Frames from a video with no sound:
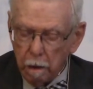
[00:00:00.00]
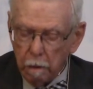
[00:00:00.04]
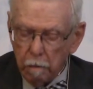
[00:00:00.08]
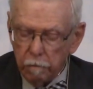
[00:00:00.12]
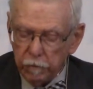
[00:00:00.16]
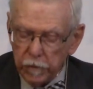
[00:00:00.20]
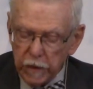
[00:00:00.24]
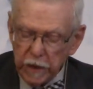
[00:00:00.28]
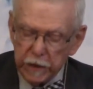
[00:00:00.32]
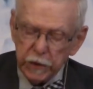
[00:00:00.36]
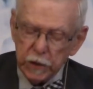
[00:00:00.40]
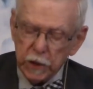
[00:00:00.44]

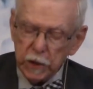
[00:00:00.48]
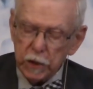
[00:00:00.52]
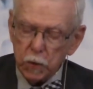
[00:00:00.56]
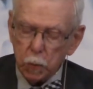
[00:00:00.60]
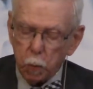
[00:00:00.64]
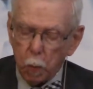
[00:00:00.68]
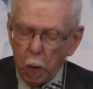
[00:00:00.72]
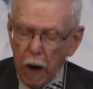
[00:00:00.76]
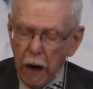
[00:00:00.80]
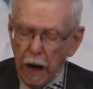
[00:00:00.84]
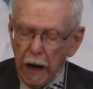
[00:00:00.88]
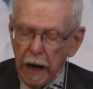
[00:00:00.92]
This is
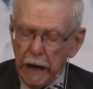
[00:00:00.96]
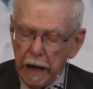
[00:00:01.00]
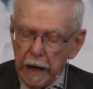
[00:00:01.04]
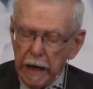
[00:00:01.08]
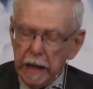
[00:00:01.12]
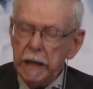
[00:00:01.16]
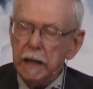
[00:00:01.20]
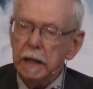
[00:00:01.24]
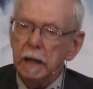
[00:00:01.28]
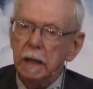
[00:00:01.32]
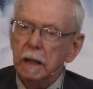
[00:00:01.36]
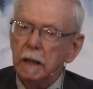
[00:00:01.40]

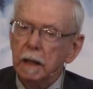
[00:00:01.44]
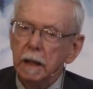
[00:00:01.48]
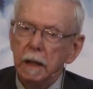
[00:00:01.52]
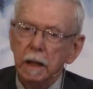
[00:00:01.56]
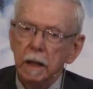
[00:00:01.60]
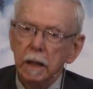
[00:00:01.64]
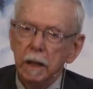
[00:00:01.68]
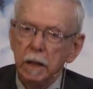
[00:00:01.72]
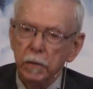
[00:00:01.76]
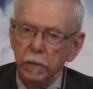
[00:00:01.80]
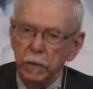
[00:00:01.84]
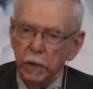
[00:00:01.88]
why
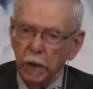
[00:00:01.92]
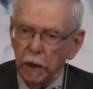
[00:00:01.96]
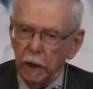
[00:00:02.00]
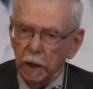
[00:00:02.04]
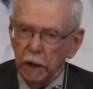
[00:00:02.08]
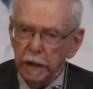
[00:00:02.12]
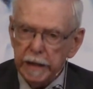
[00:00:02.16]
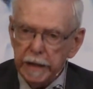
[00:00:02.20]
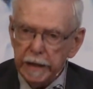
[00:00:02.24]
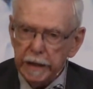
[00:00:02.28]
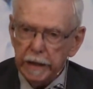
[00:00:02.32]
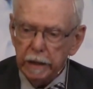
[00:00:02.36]
the
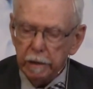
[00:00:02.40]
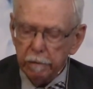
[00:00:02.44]
League